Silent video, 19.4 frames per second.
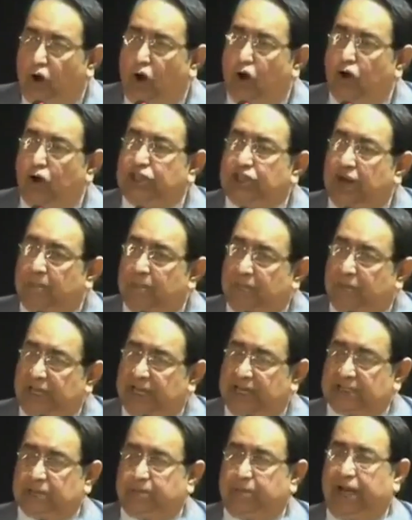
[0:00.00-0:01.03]
long jump
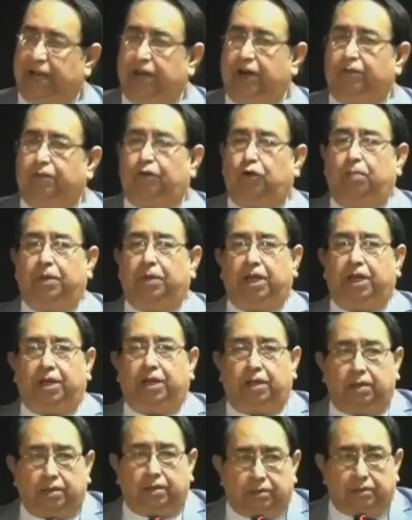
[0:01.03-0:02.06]
he has made from
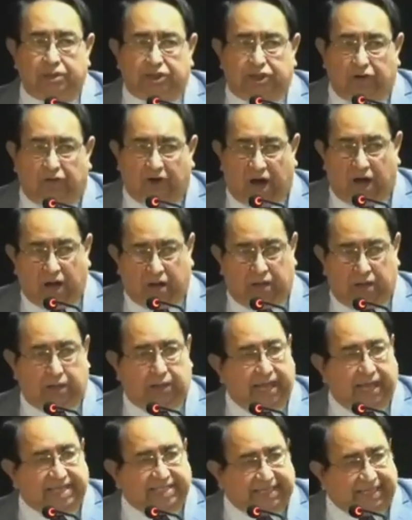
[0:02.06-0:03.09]
a
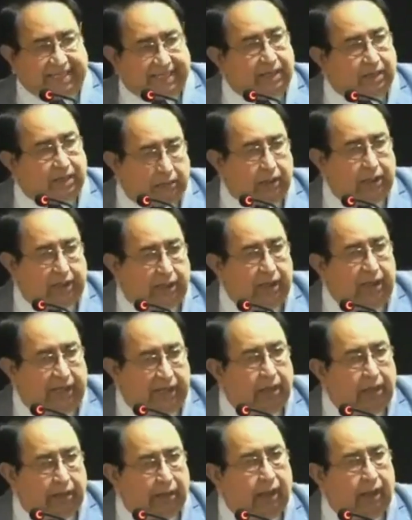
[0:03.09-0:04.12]
Jawan, he
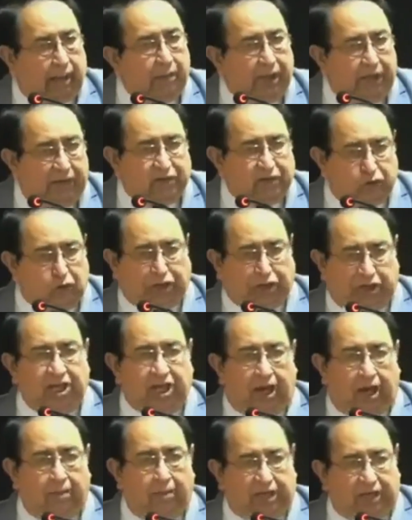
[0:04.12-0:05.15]
was not
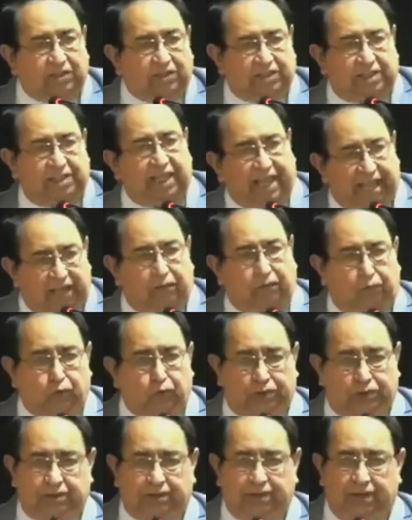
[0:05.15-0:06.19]
in the army, he was in the Air
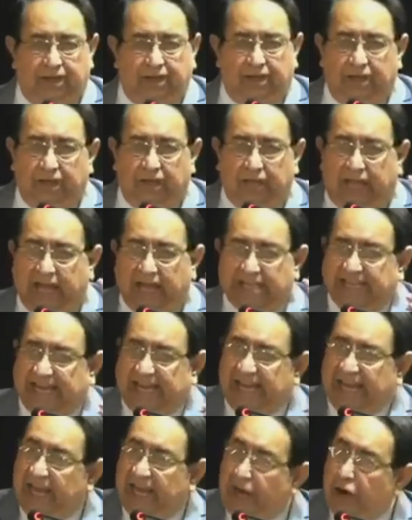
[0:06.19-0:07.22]
Force.
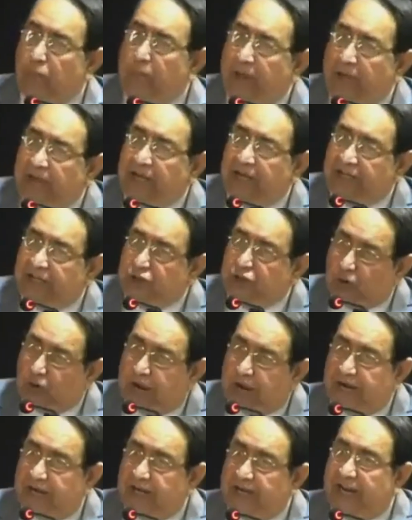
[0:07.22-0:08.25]
As an airman, he
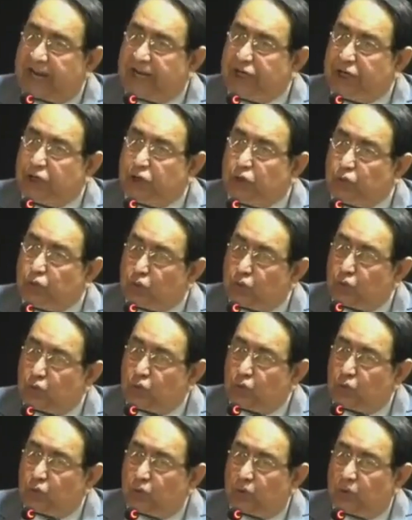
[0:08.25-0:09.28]
joined in
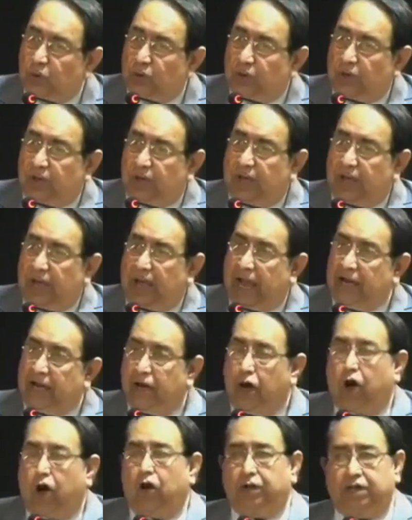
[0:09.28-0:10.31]
82.
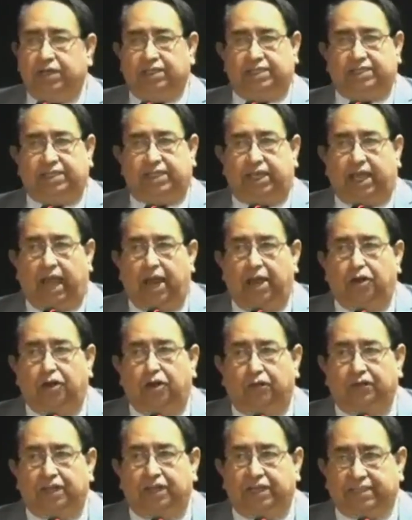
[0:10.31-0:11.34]
And now he is the
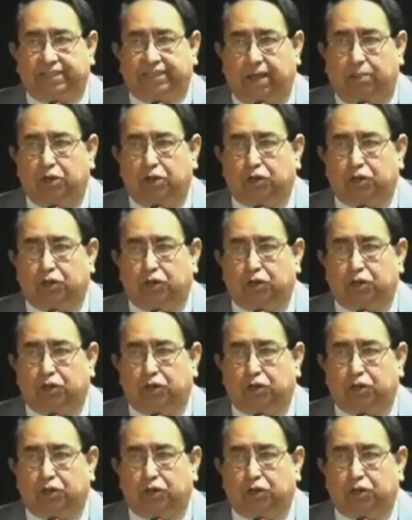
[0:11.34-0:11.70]
head of the